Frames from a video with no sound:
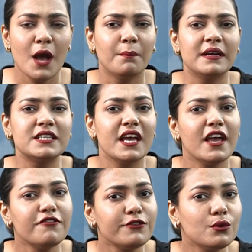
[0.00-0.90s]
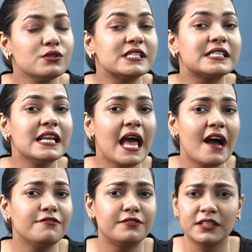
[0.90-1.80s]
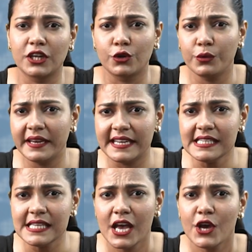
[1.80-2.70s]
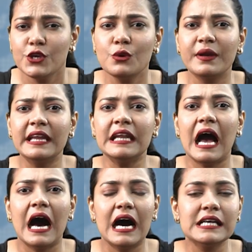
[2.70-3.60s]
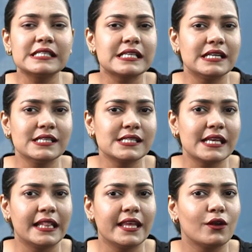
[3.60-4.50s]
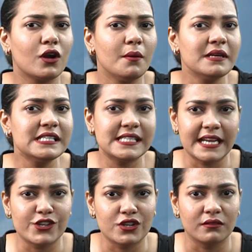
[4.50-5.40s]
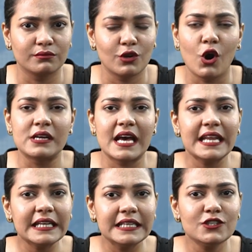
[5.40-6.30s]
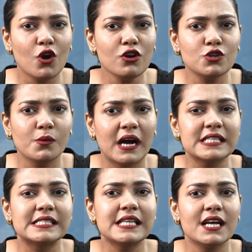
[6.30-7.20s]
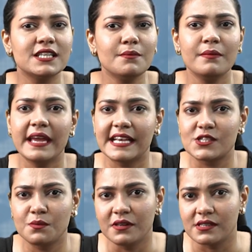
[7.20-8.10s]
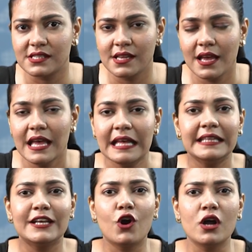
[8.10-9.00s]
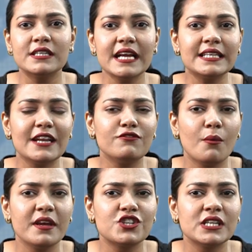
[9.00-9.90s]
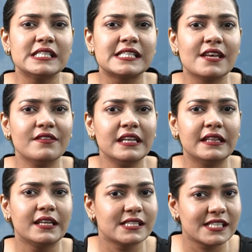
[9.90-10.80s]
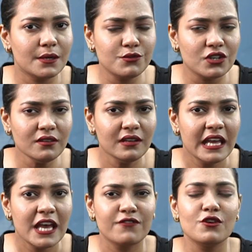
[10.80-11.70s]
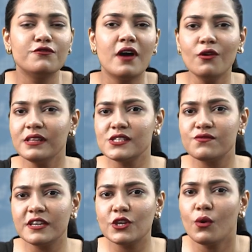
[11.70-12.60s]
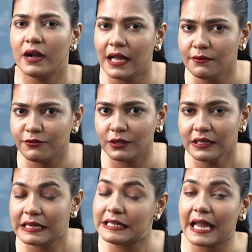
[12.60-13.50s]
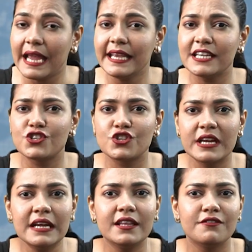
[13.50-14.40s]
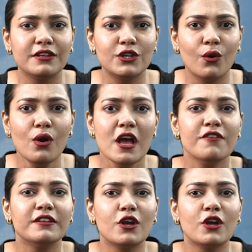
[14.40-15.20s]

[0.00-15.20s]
But if you still have further queries, you can ask us in the comment section or directly talk to our startup experts. The contact information is given in the description. If you found this video helpful, like and share the video with